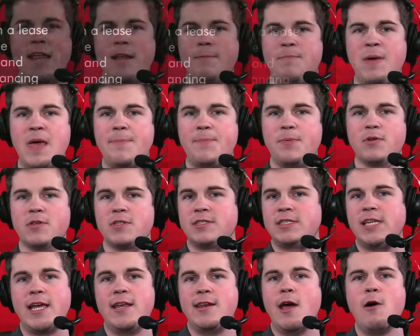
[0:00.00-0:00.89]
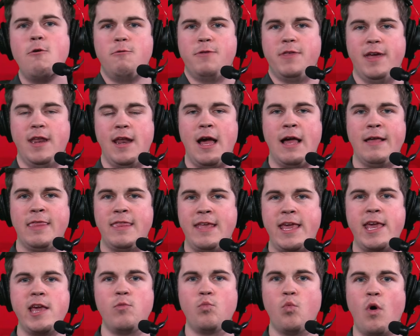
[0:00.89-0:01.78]
did people say no then?
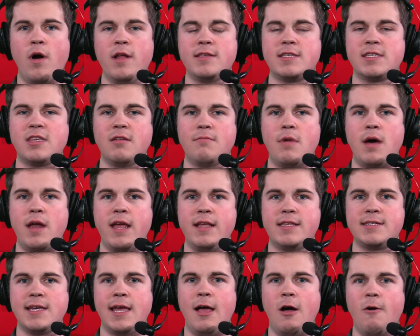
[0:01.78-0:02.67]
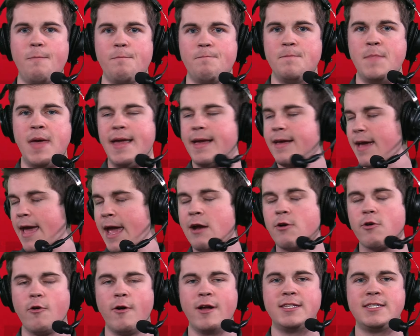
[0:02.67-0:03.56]
He wants the money to help make
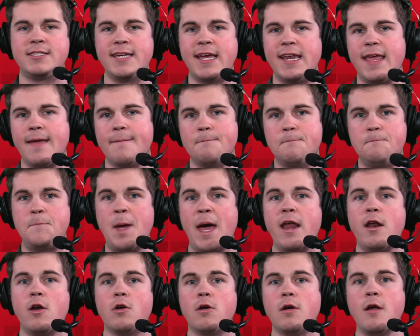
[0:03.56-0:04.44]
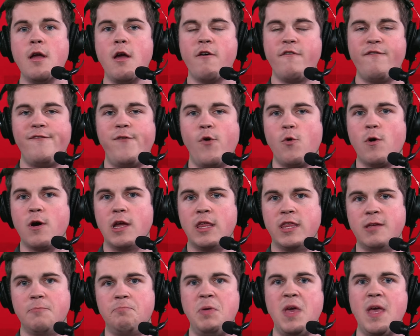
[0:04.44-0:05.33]
Arrowhead Stadium better
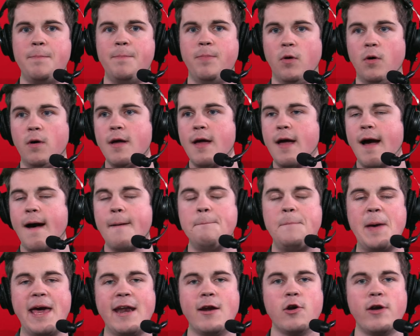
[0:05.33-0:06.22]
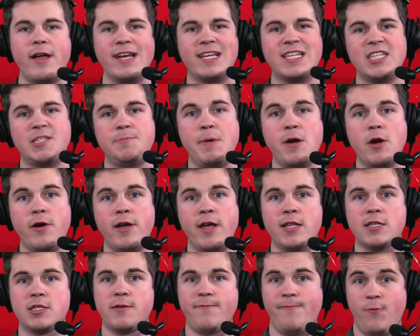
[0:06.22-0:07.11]
for the people, a better
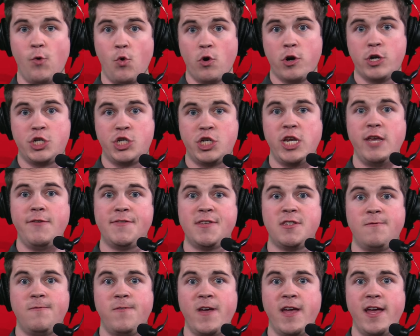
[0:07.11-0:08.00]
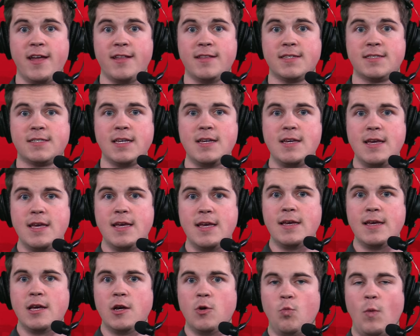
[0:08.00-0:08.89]
experience for Chiefs fans.
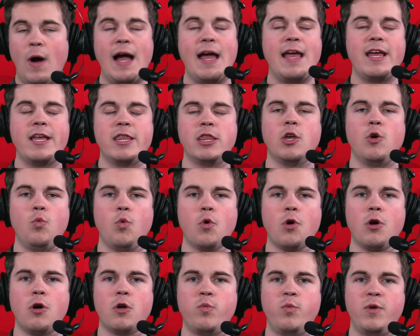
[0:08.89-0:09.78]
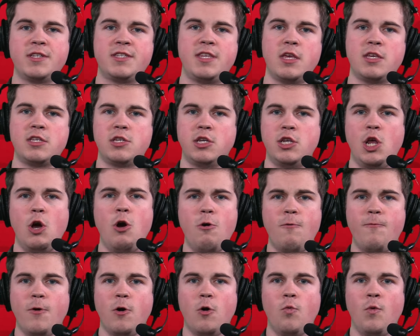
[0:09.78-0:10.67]
Why in the world was this a
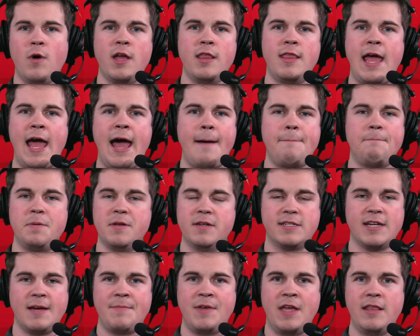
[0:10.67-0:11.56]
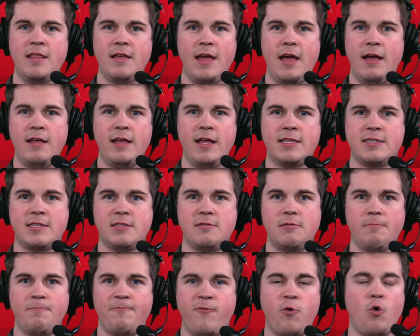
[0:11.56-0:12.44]
no vote? What happened? I mean,
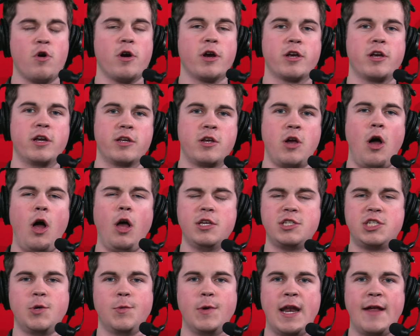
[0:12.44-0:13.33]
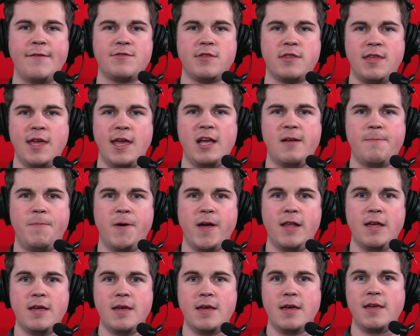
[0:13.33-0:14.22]
it's for a good cause, you would have to think,
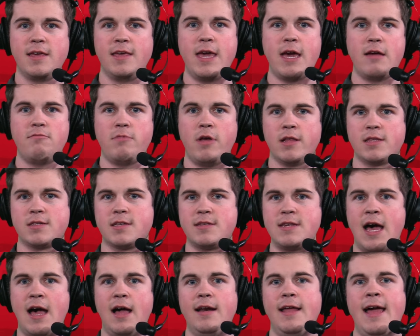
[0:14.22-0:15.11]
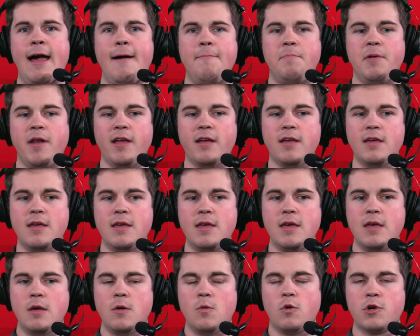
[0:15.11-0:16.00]
but yet it's not happening.
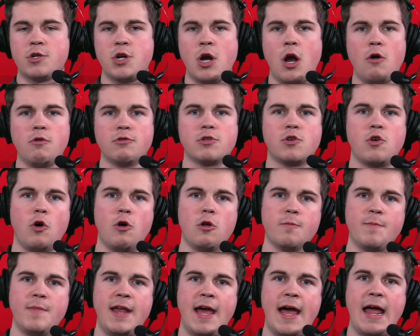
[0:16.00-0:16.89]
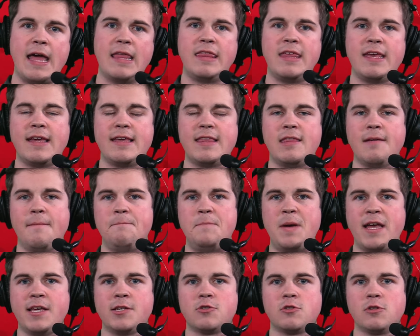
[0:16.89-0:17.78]
Well, Charles Goldman had, I think, the
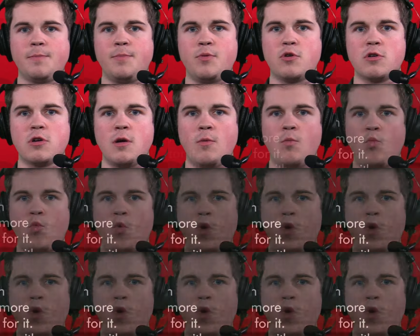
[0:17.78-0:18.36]
best report on